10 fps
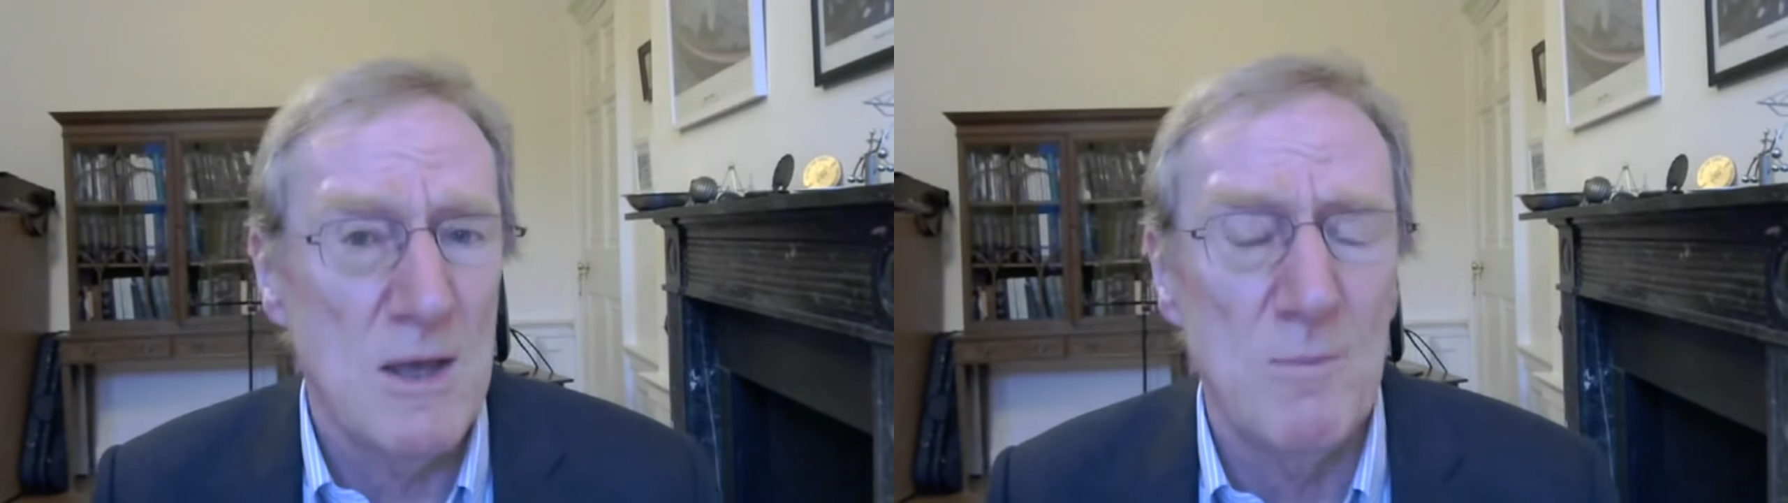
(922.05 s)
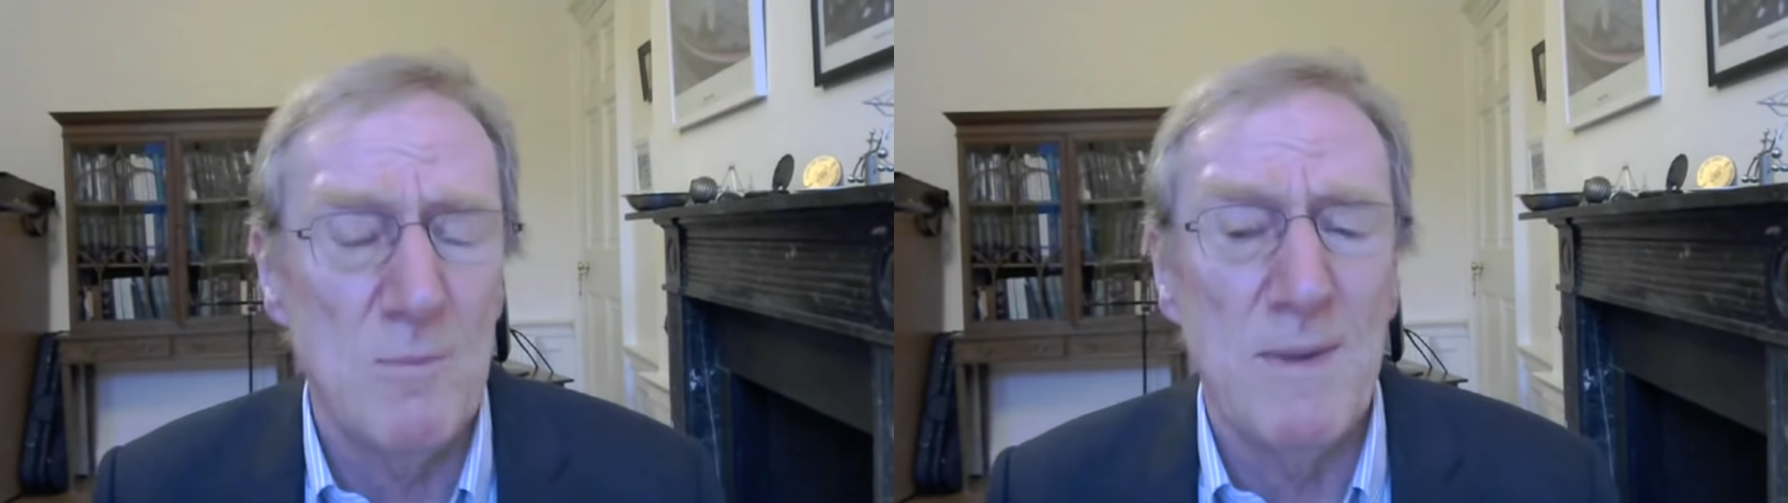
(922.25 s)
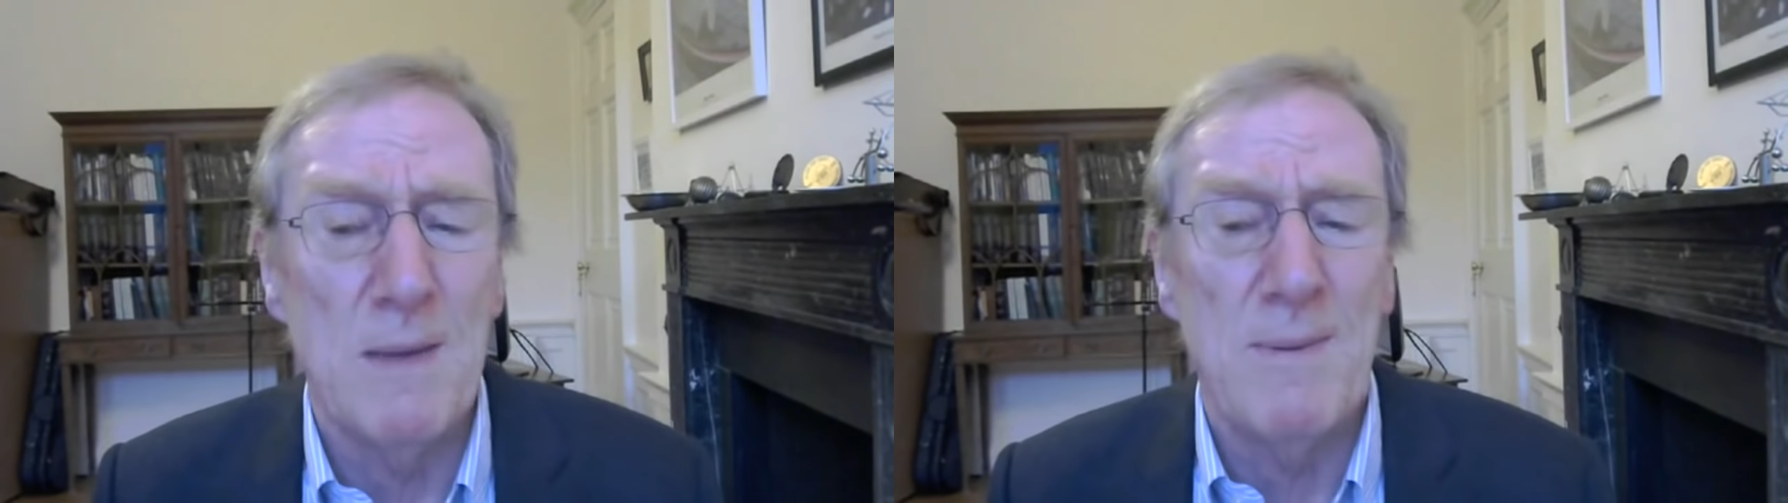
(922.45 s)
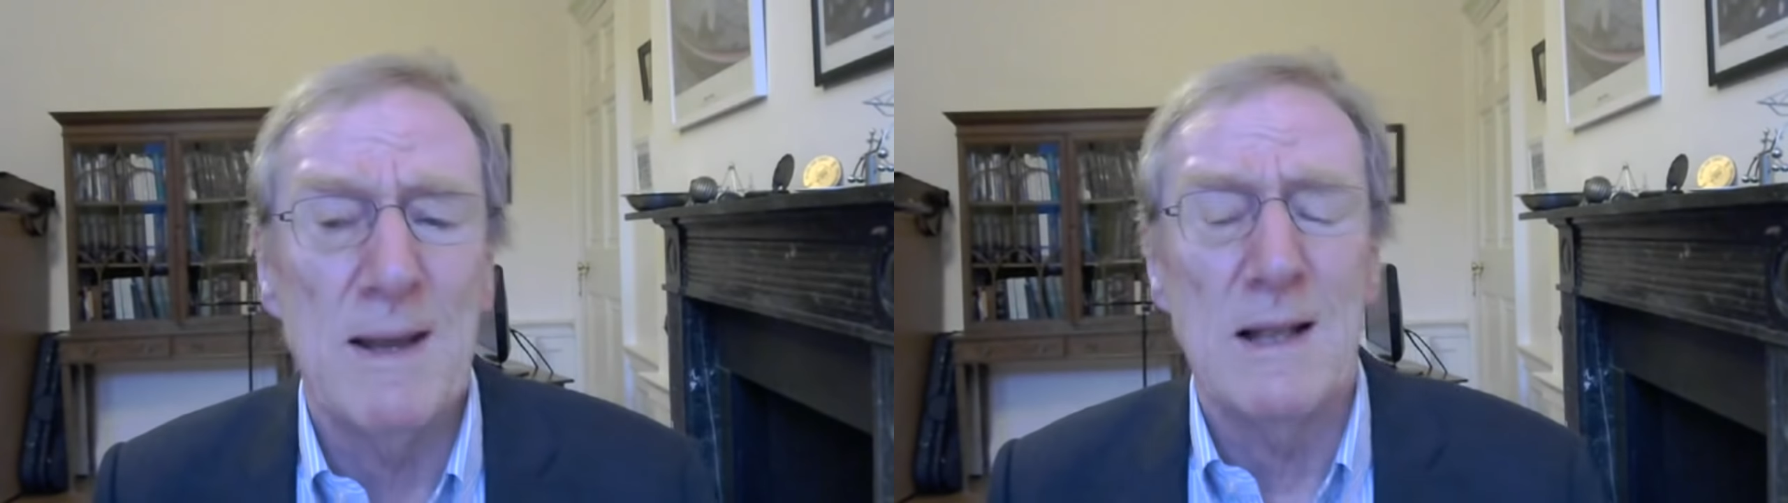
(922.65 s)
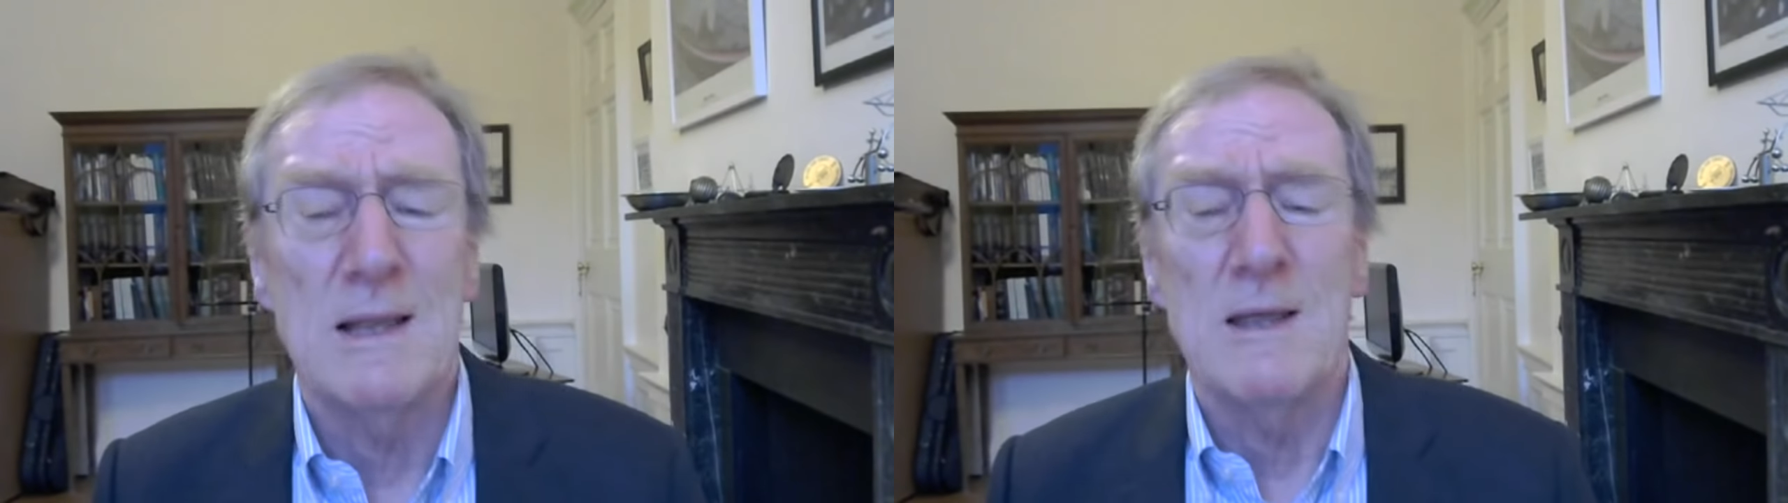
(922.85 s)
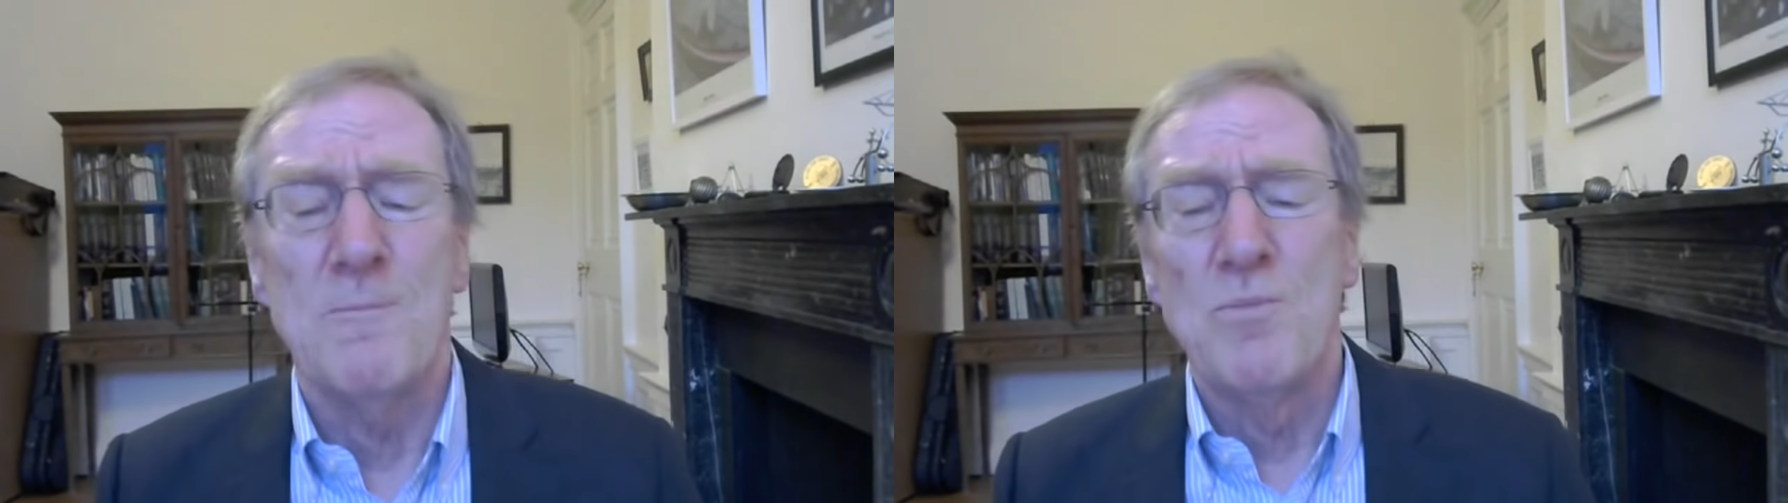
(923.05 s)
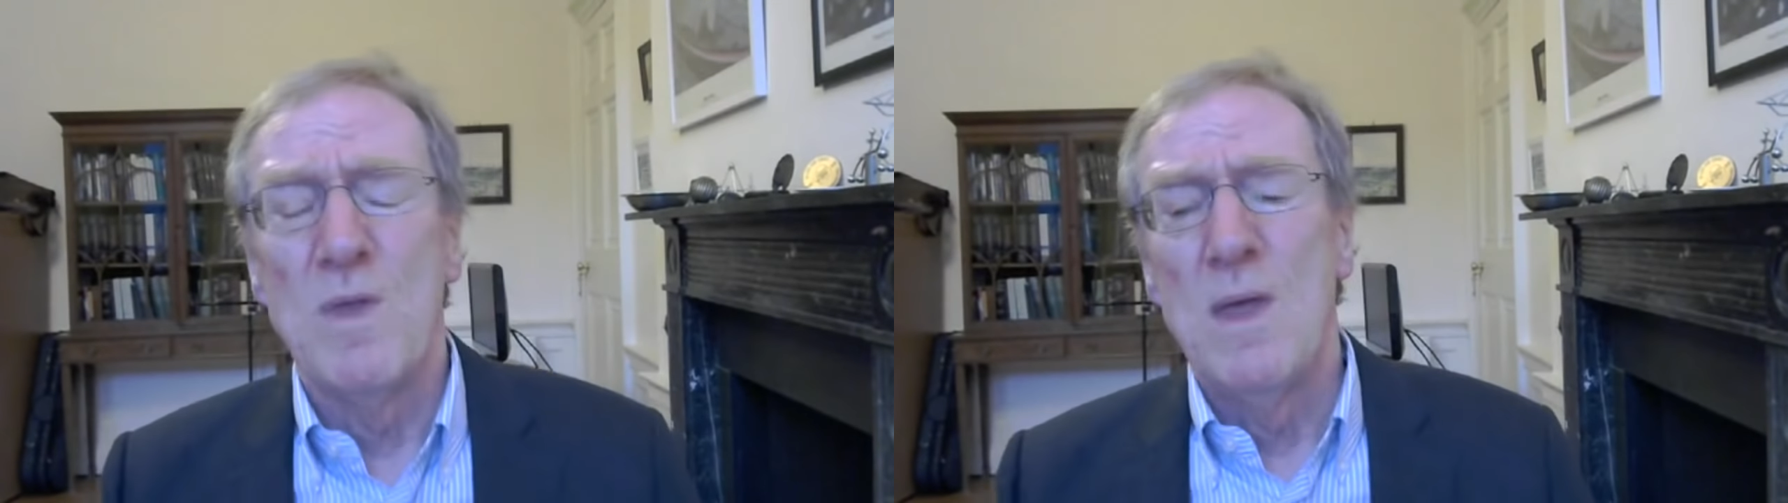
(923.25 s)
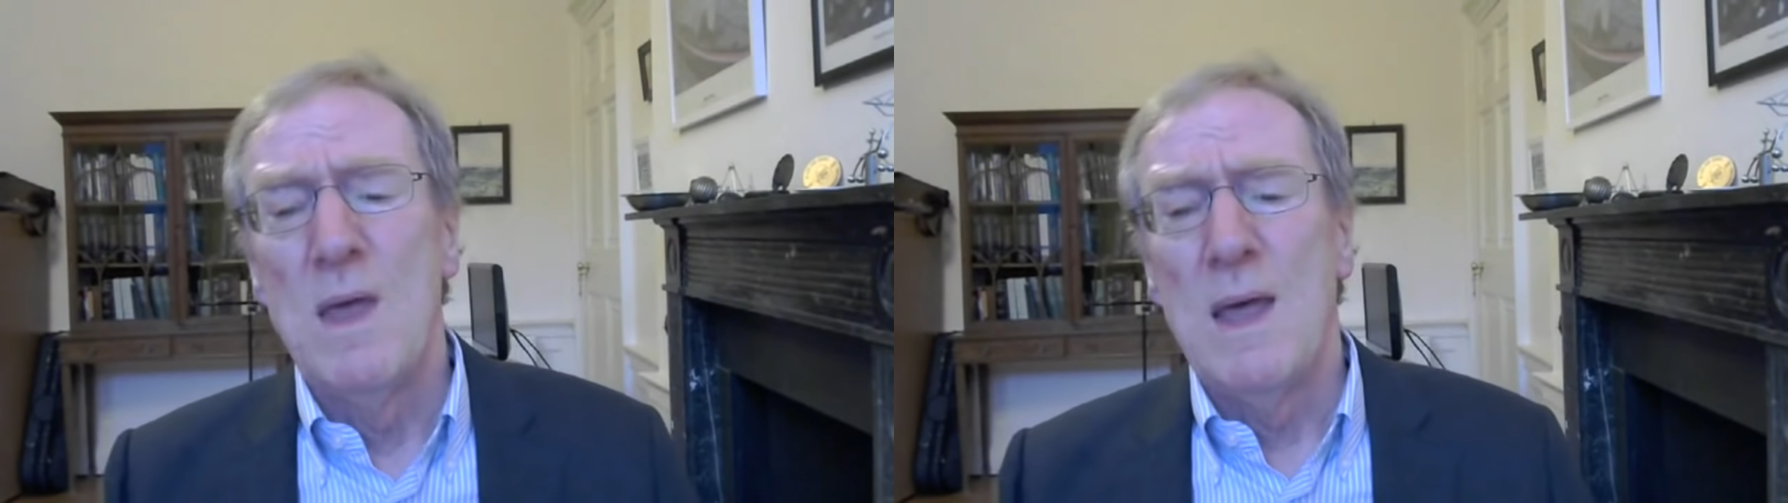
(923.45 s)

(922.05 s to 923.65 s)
there could be a penalty.